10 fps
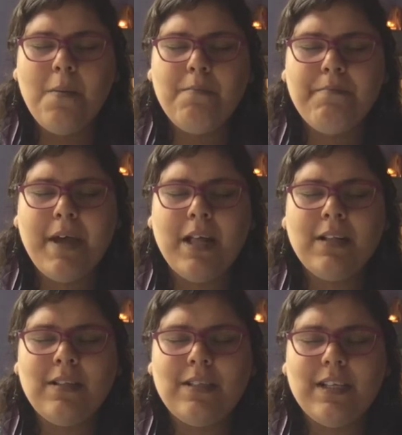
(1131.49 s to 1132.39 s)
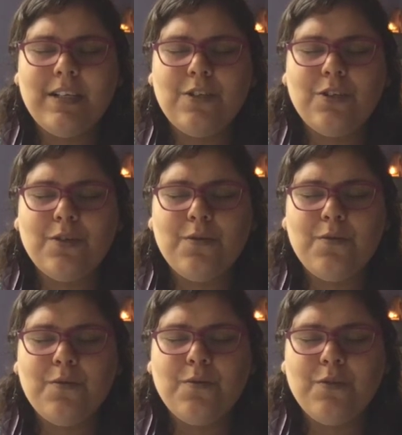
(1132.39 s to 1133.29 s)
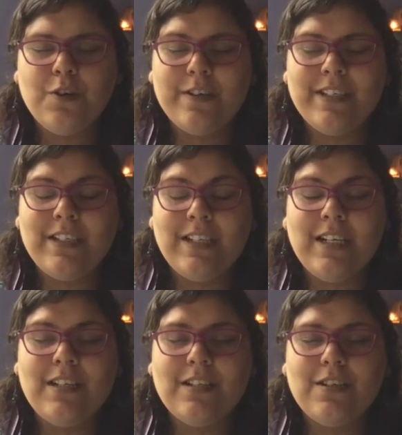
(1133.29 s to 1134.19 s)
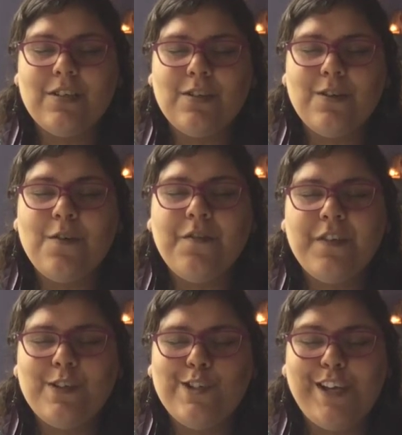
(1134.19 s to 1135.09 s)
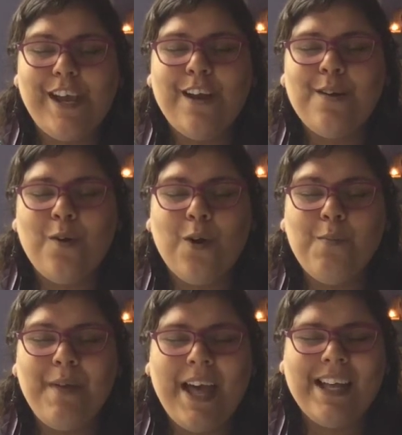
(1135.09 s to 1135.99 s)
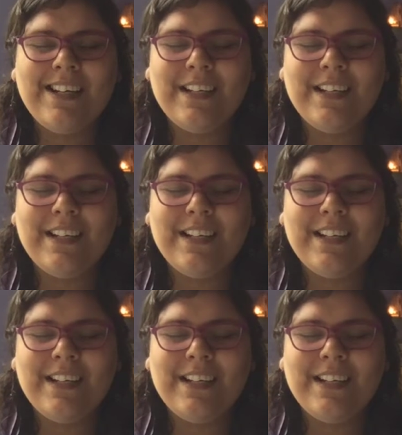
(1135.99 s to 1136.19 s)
Melt into your seat, sofa, chair, or bed.